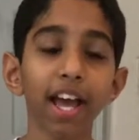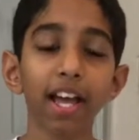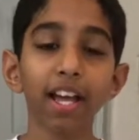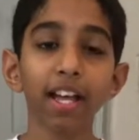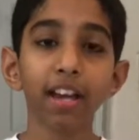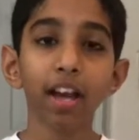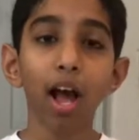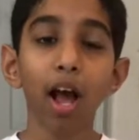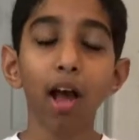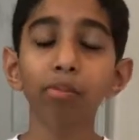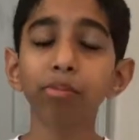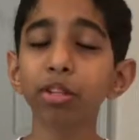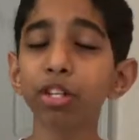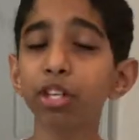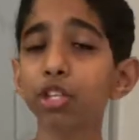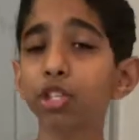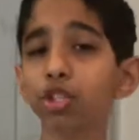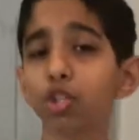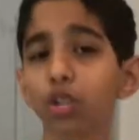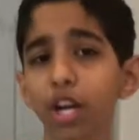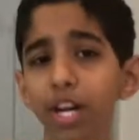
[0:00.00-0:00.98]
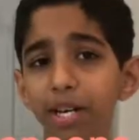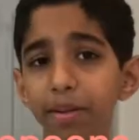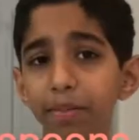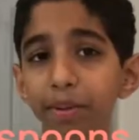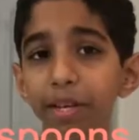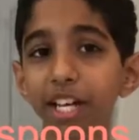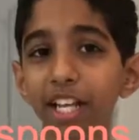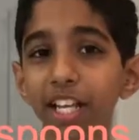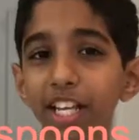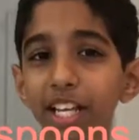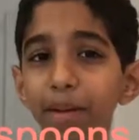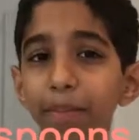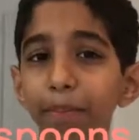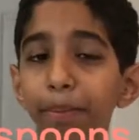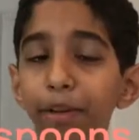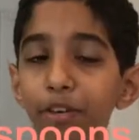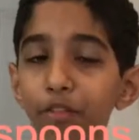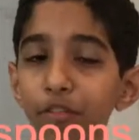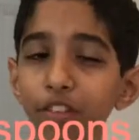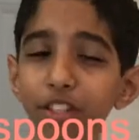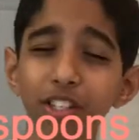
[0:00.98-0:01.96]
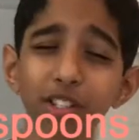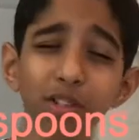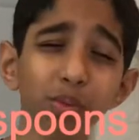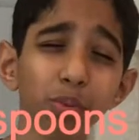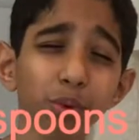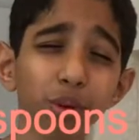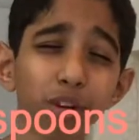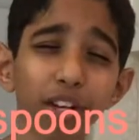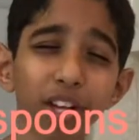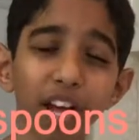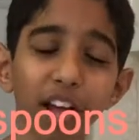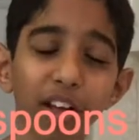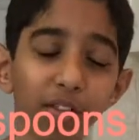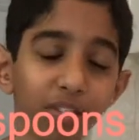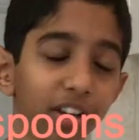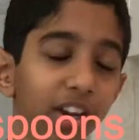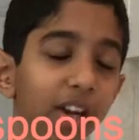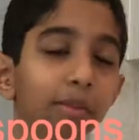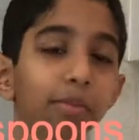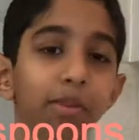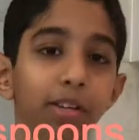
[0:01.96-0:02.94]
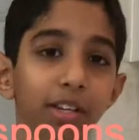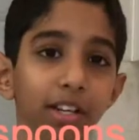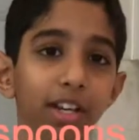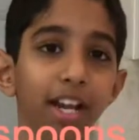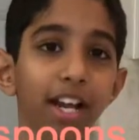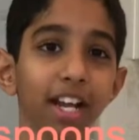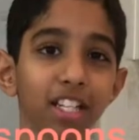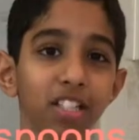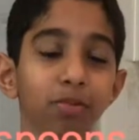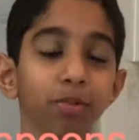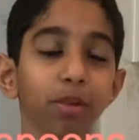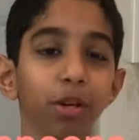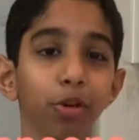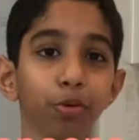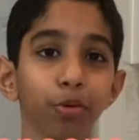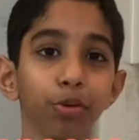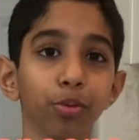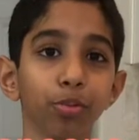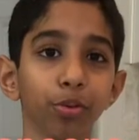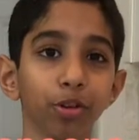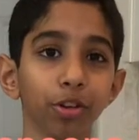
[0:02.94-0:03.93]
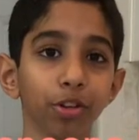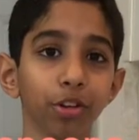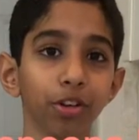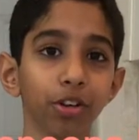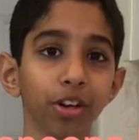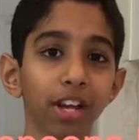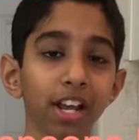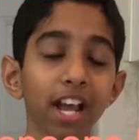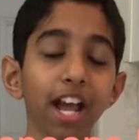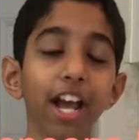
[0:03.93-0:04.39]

and I'm gonna try to peel it, but if it doesn't work out, then I'm gonna ask my older brother.